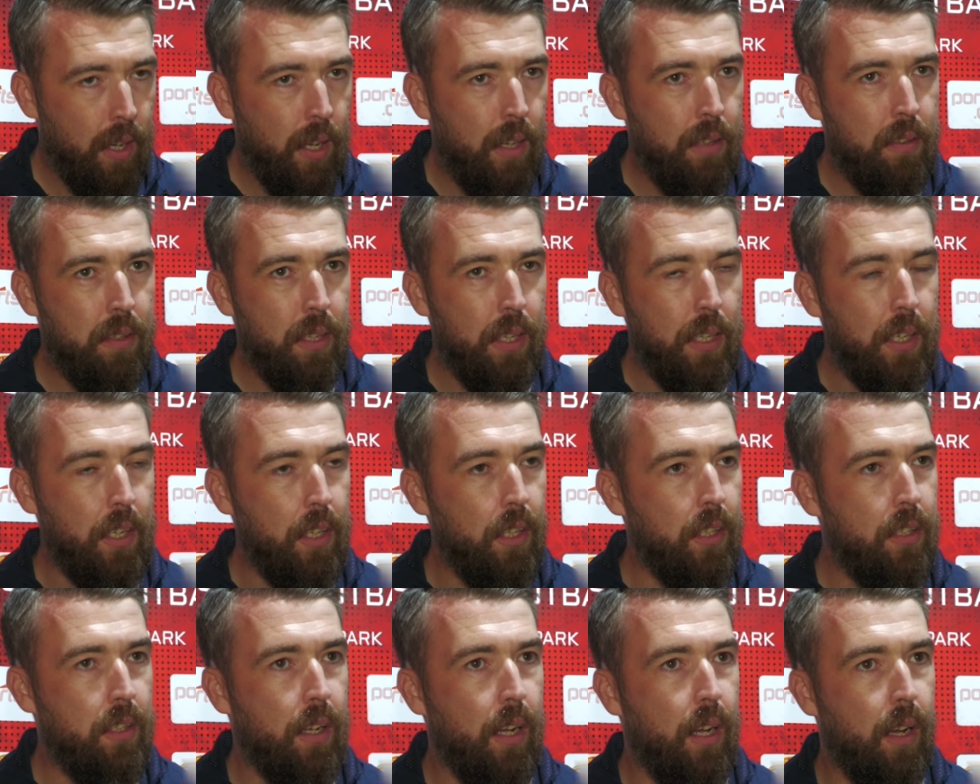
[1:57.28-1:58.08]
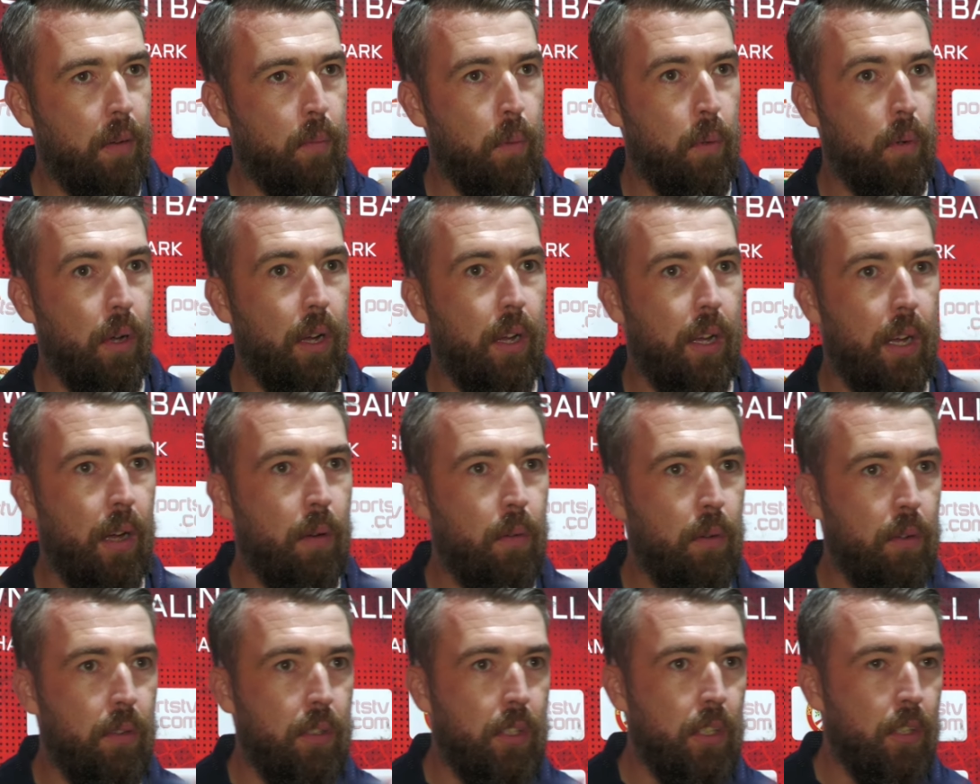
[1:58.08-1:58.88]
I think
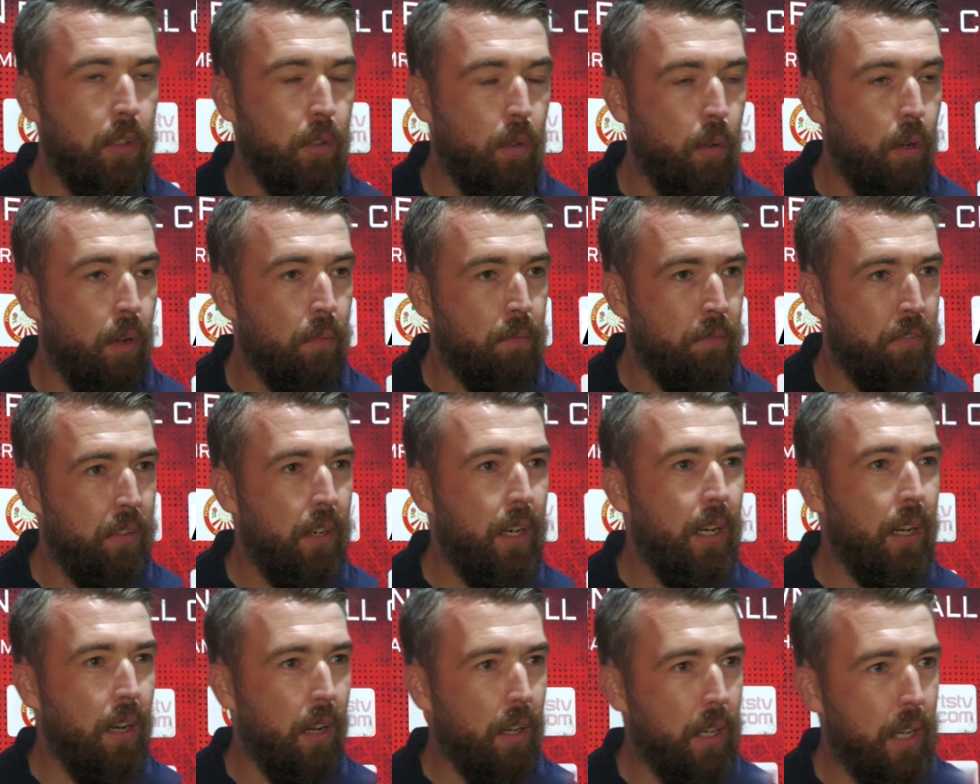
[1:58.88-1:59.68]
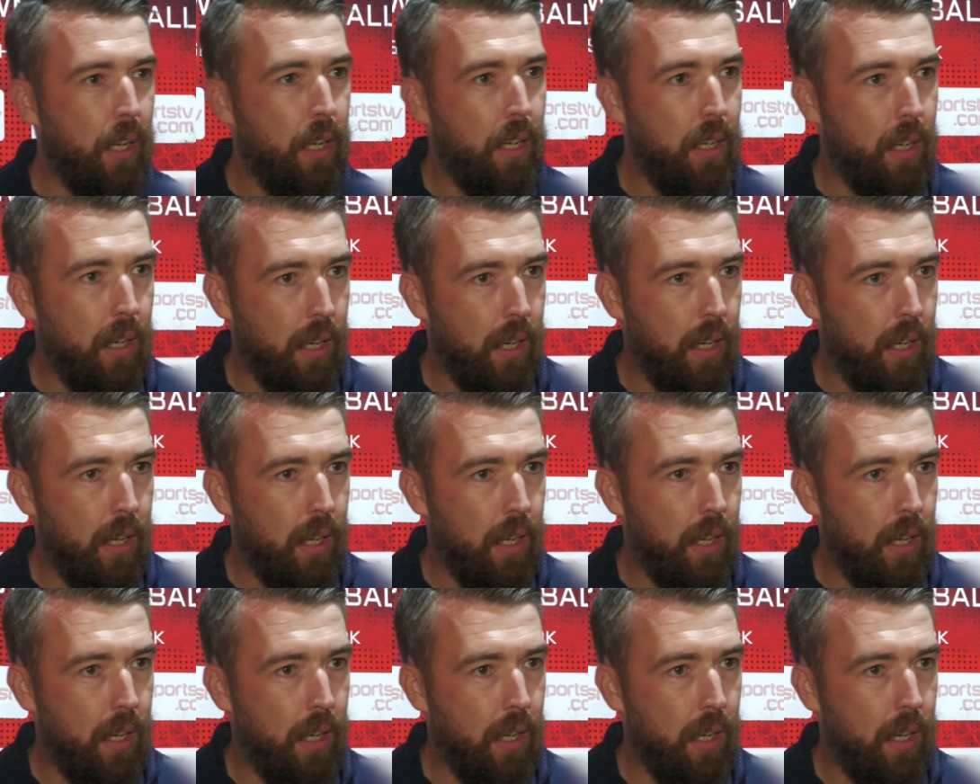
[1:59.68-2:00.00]
I'm very lucky